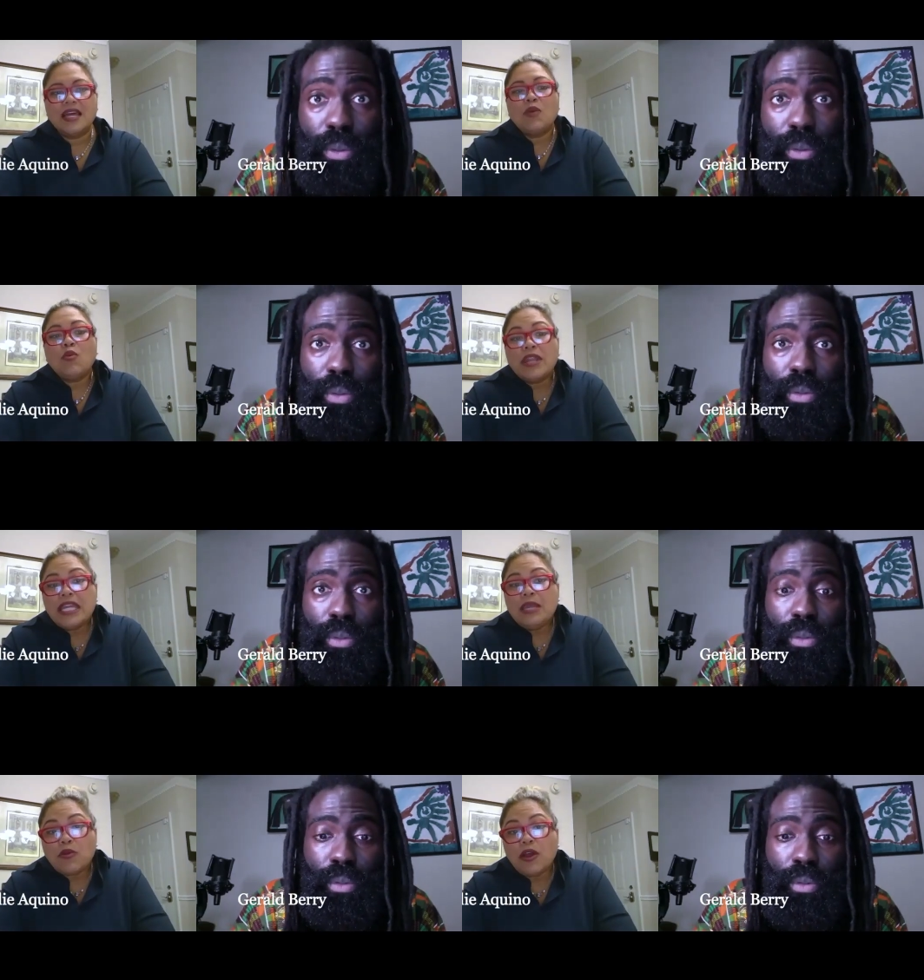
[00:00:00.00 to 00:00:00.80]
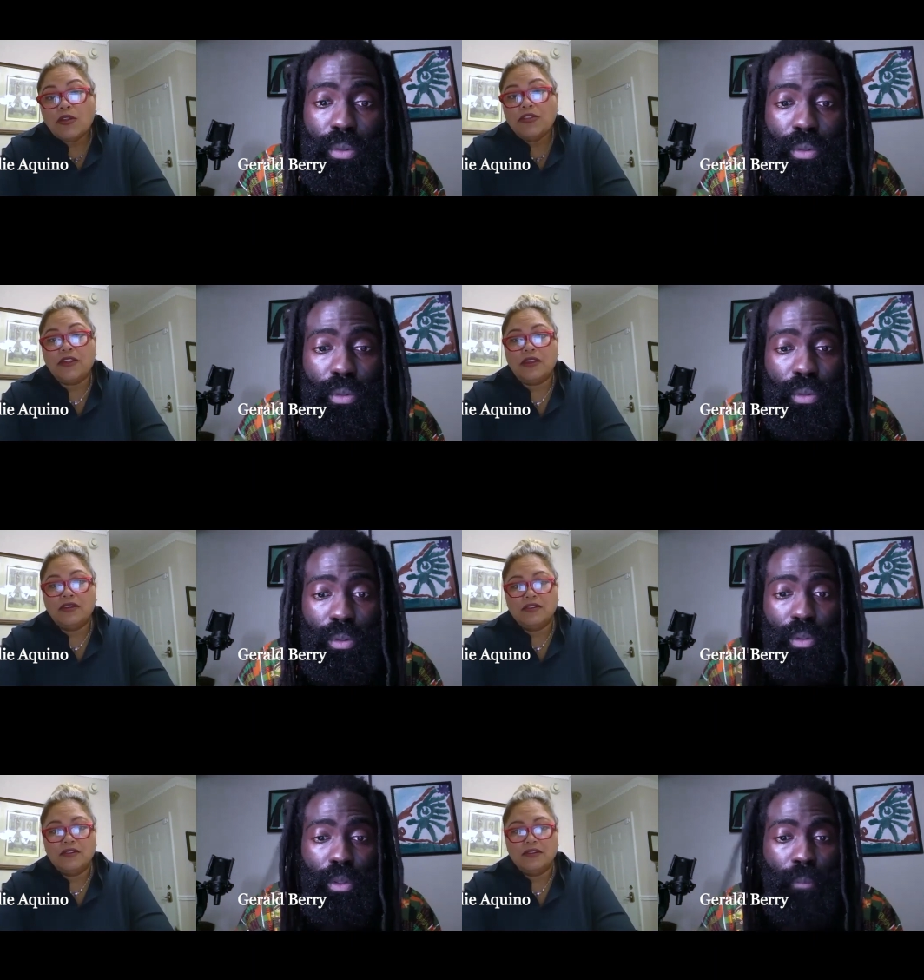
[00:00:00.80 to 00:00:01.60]
Speaker 1: I want to keep her
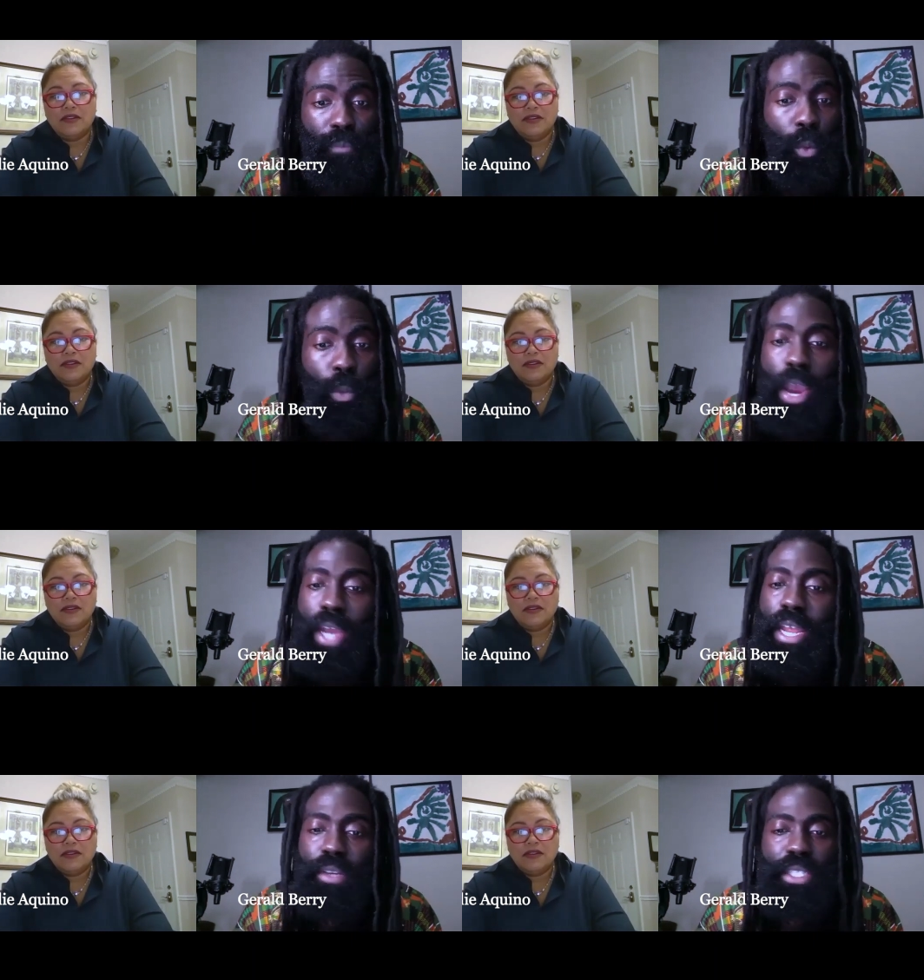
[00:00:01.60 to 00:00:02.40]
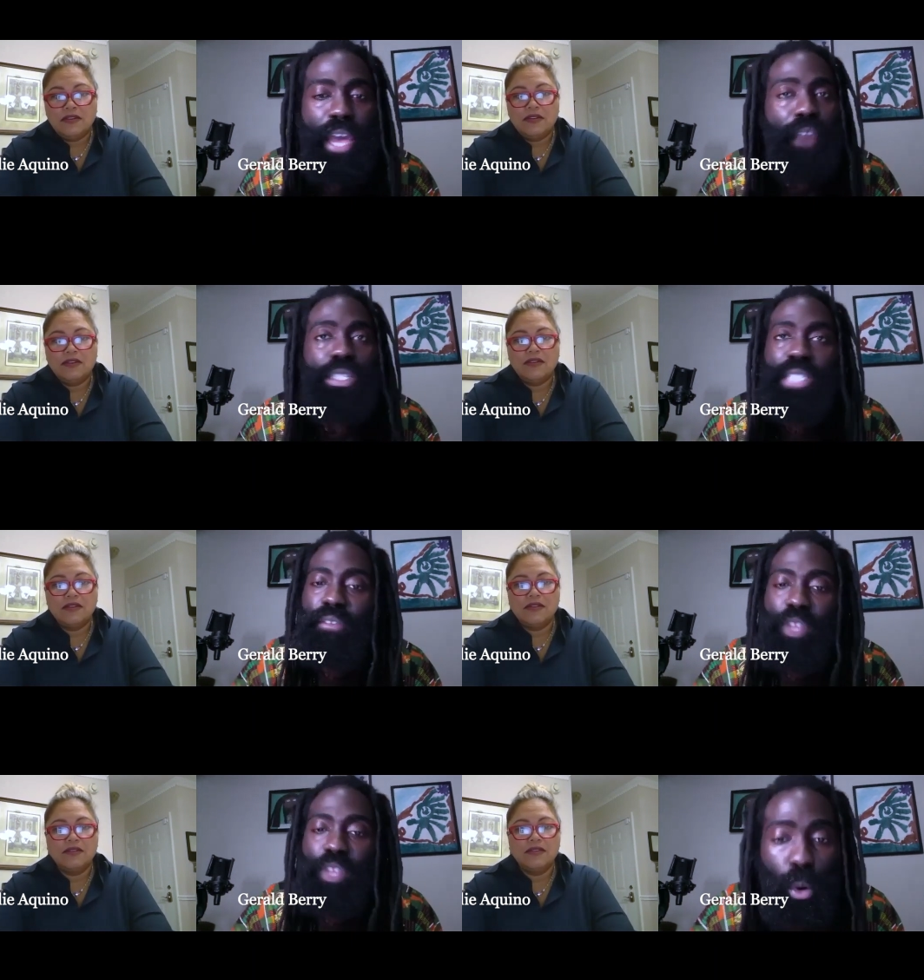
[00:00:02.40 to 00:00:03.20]
healthy.
Speaker 2: We're adhering to every
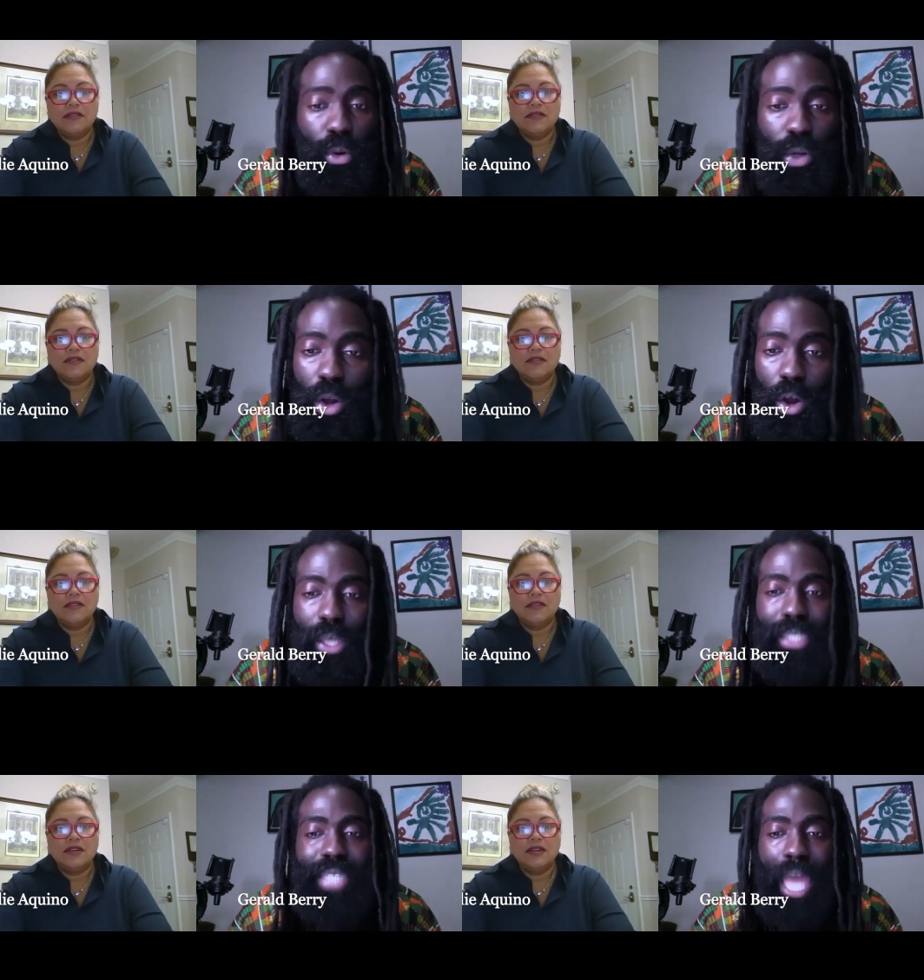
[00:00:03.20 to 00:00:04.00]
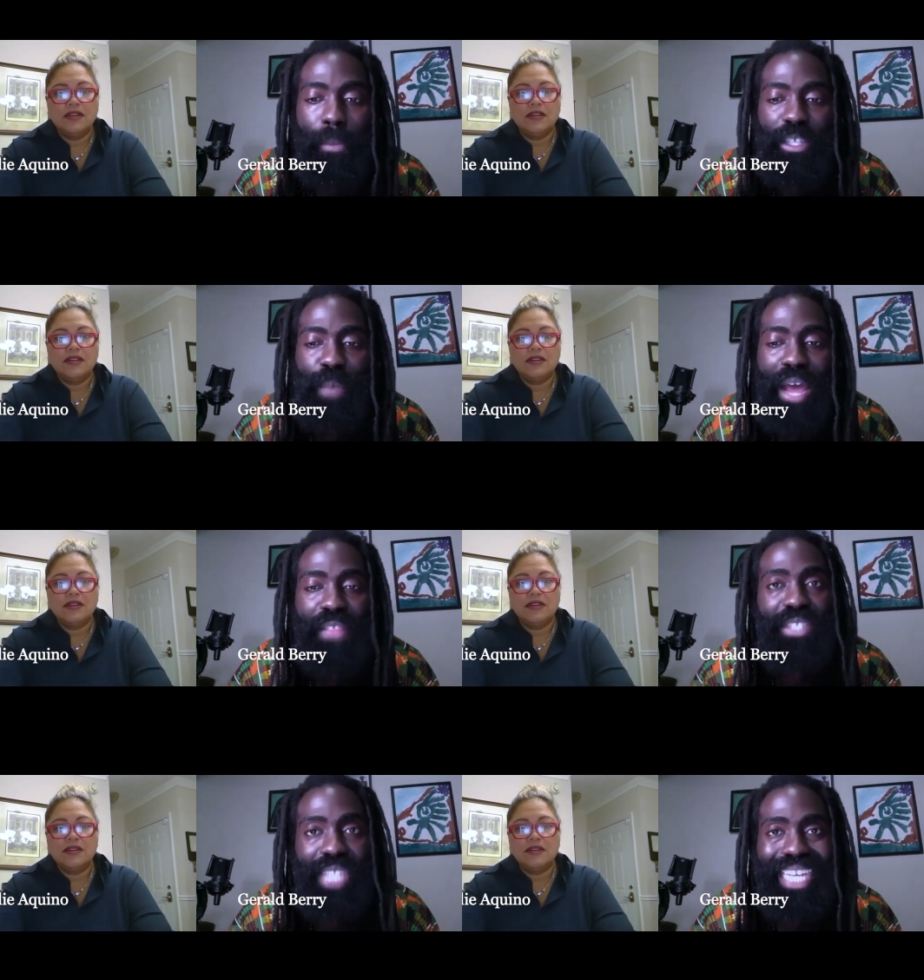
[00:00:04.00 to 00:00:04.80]
safety protocol established by the
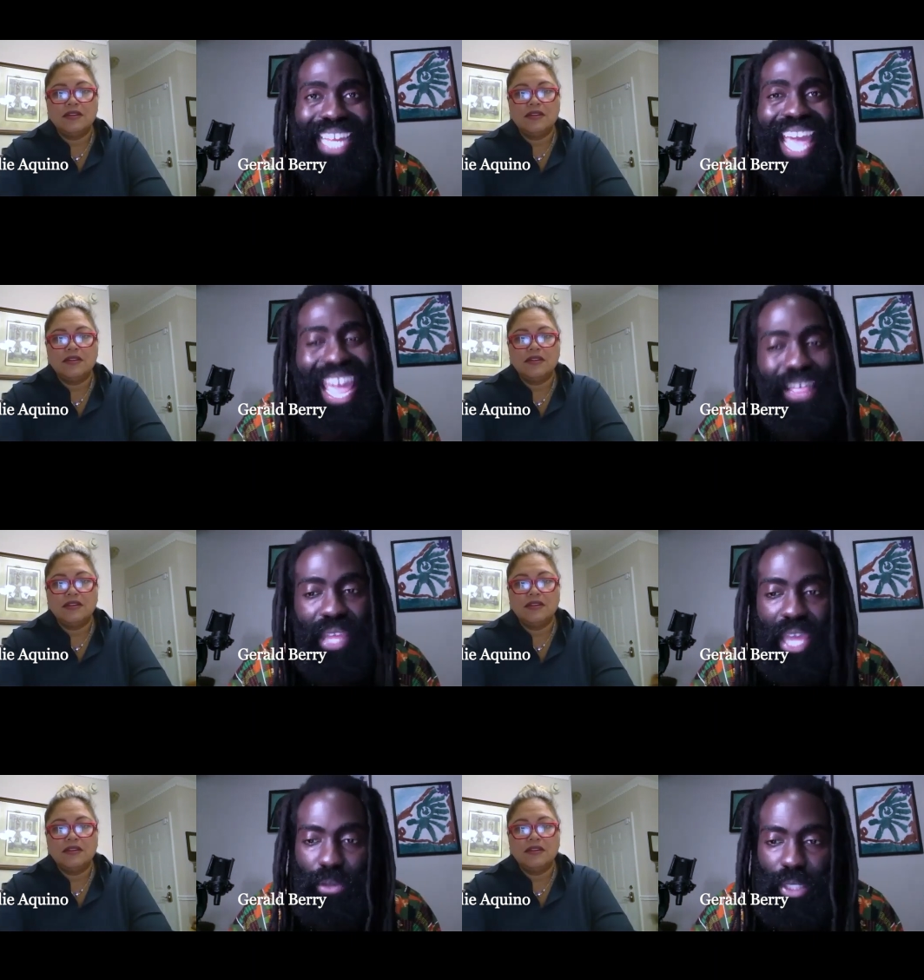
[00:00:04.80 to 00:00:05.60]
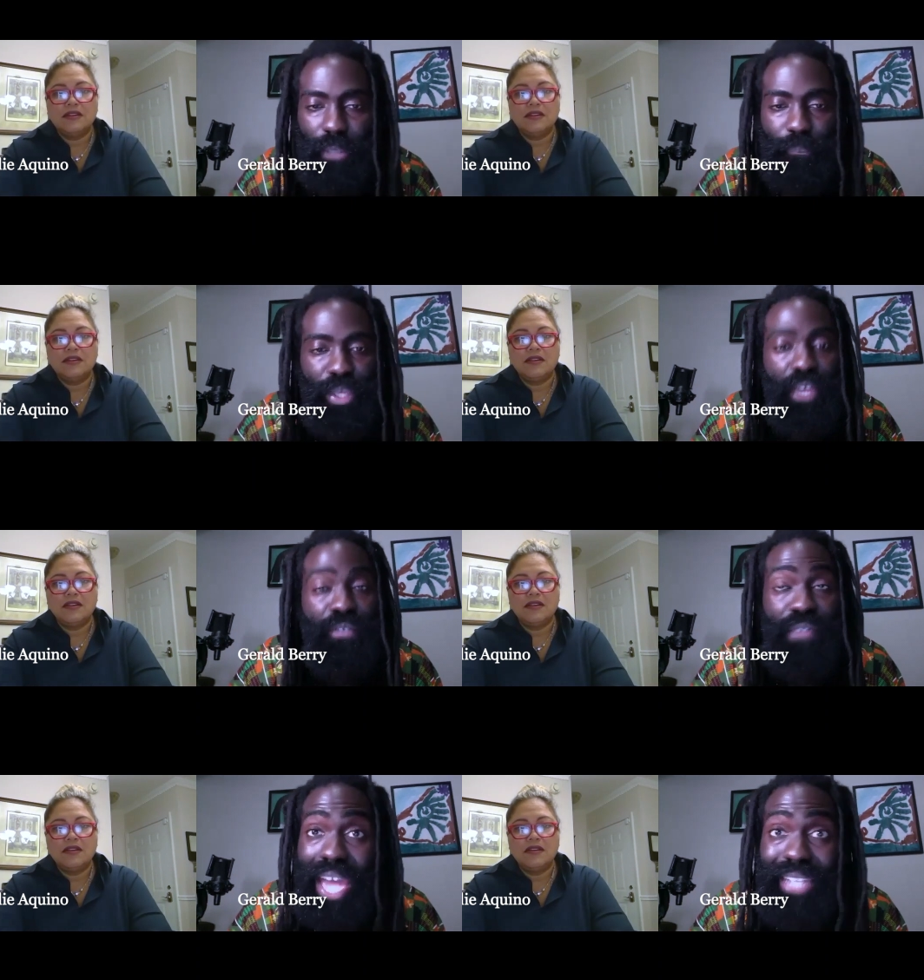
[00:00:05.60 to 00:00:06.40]
state and the county. In
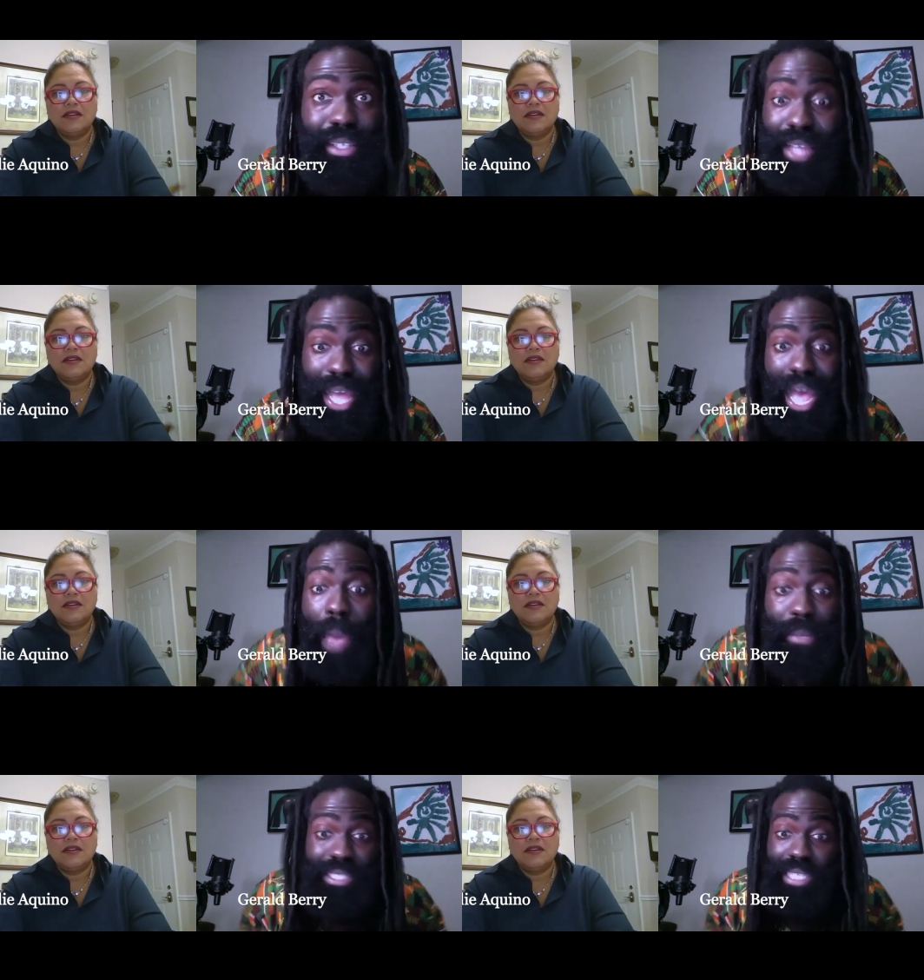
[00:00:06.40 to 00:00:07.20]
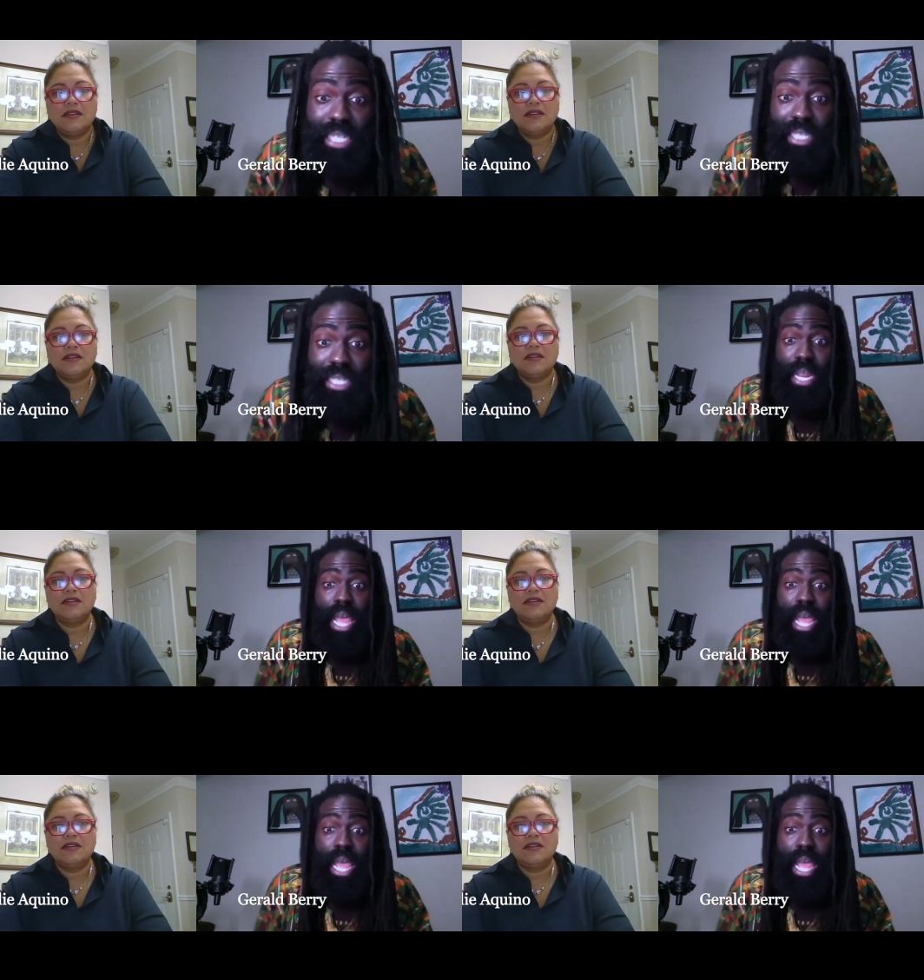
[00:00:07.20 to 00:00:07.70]
fact, I'm exceeding that.